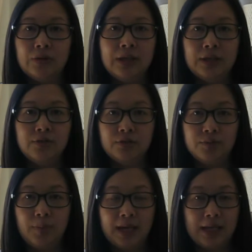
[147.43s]
need to
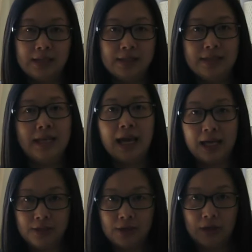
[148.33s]
spend
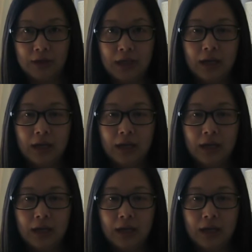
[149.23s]
days on